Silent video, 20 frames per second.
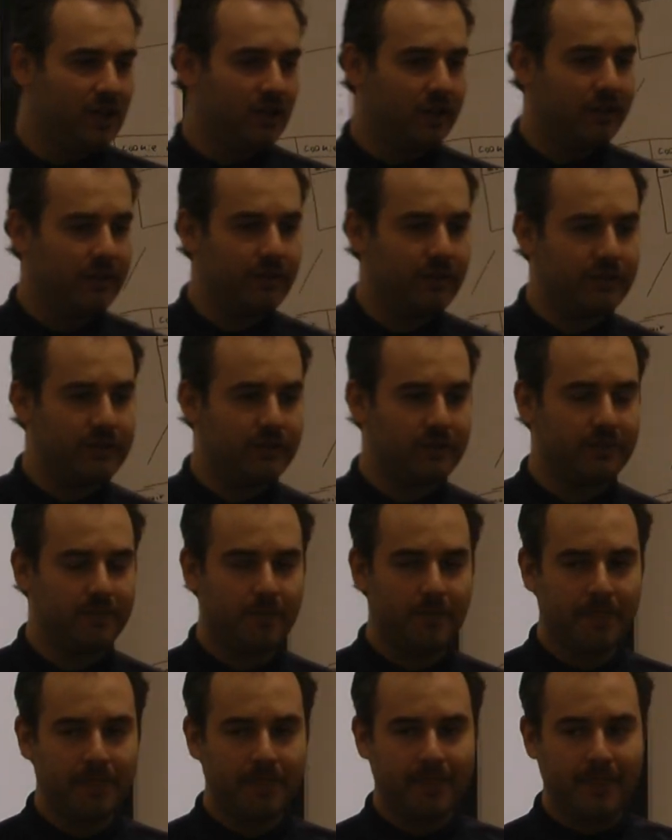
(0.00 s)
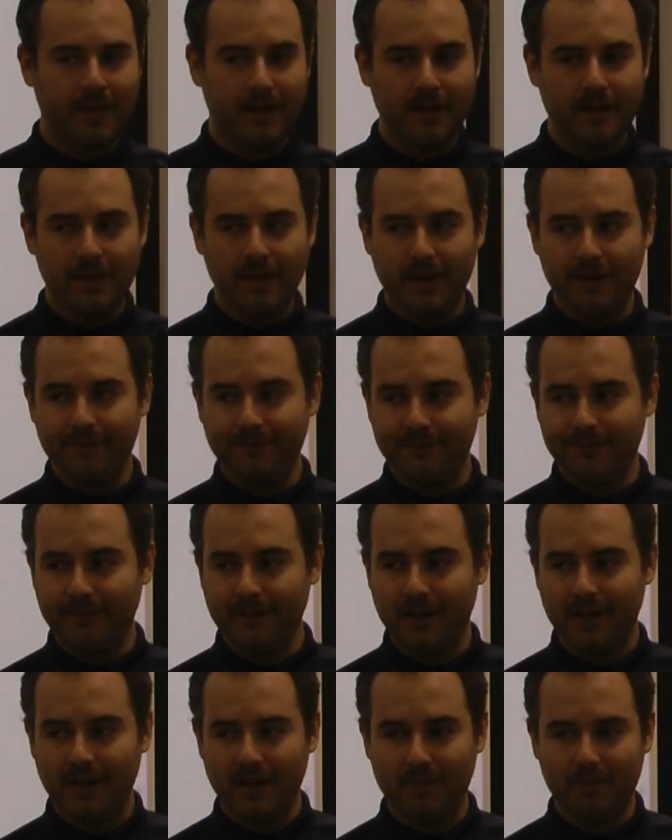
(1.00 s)
Because if
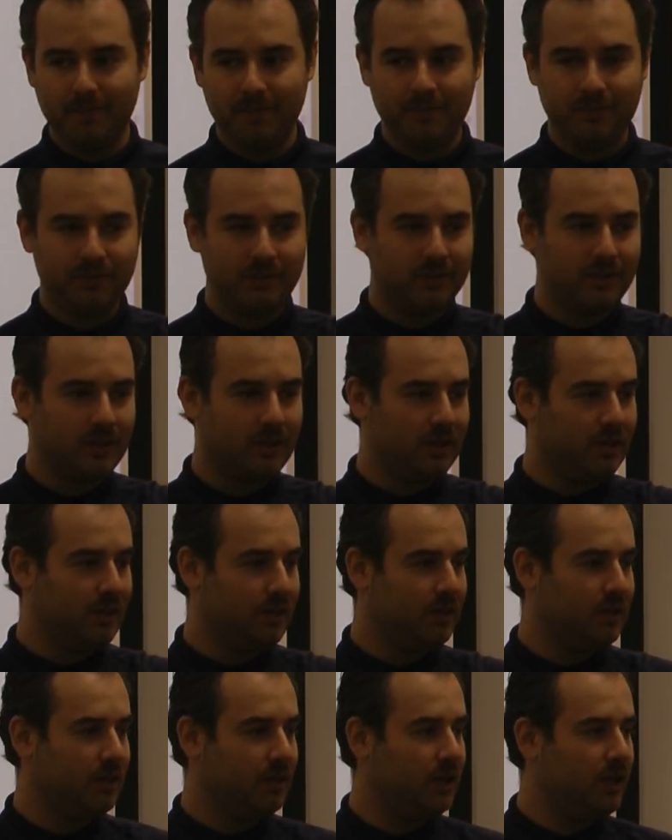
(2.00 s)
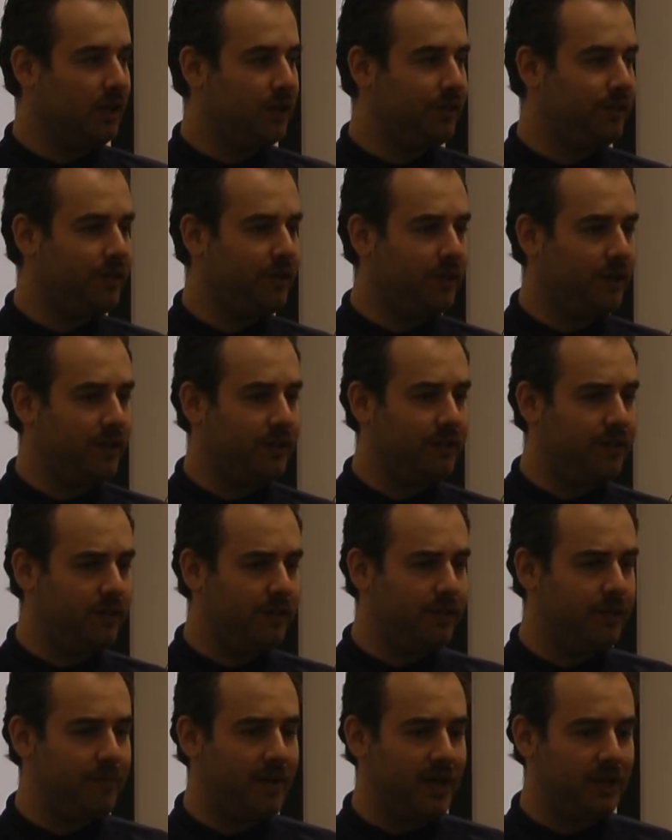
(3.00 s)

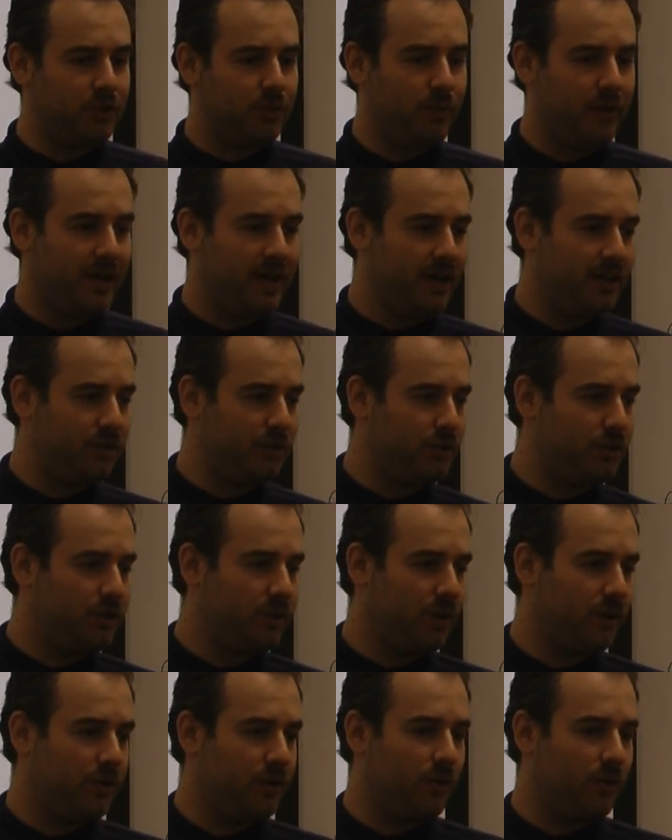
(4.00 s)
the best way to steal